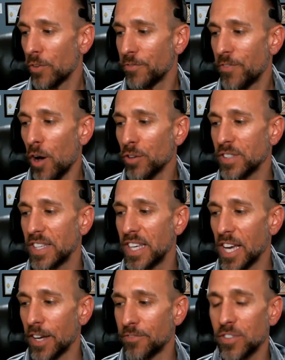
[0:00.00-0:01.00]
or false
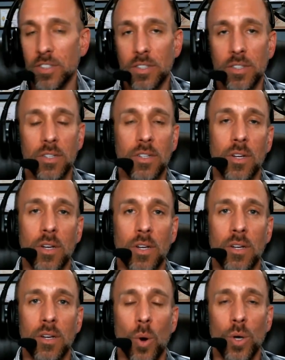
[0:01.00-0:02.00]
gifts
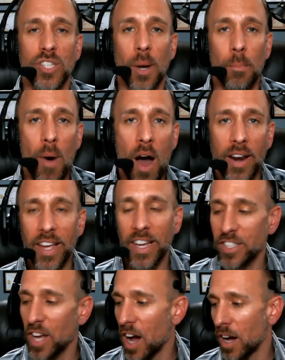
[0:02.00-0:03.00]
or
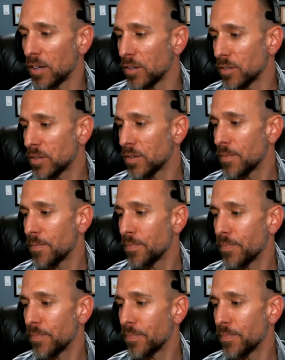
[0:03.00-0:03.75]
demonic tongues,